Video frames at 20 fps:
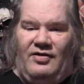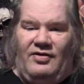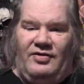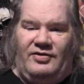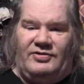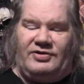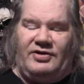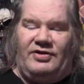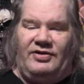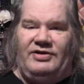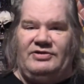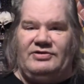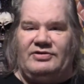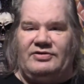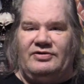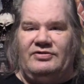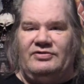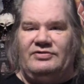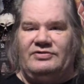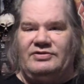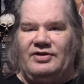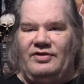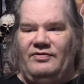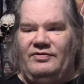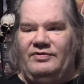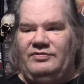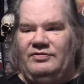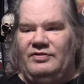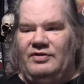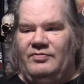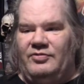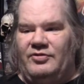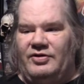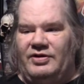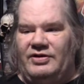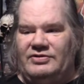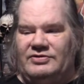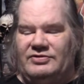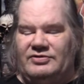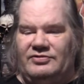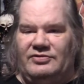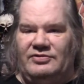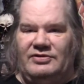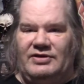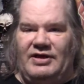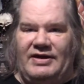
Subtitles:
There's all these girls going to a boarding school,